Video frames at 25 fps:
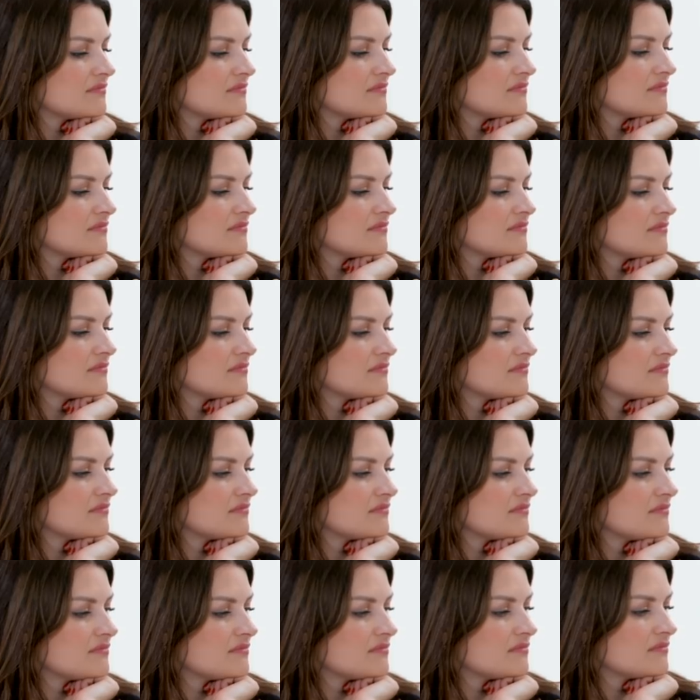
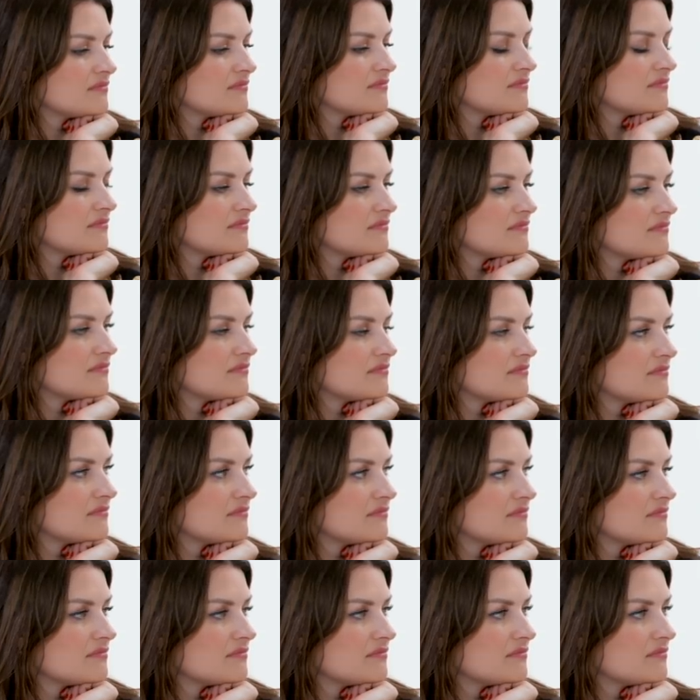
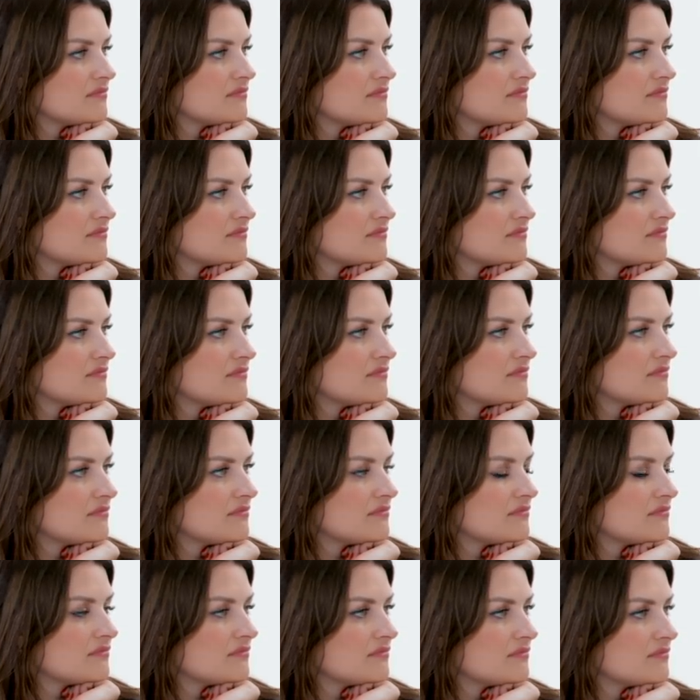
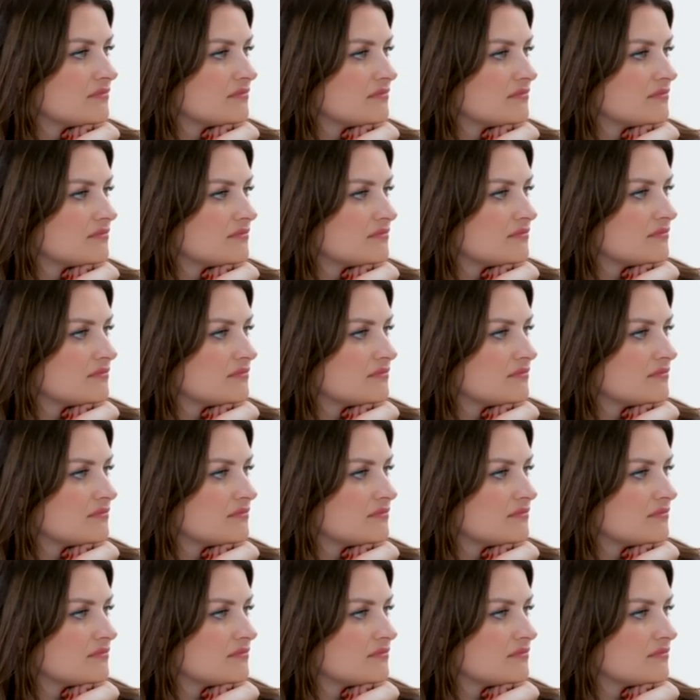(silent)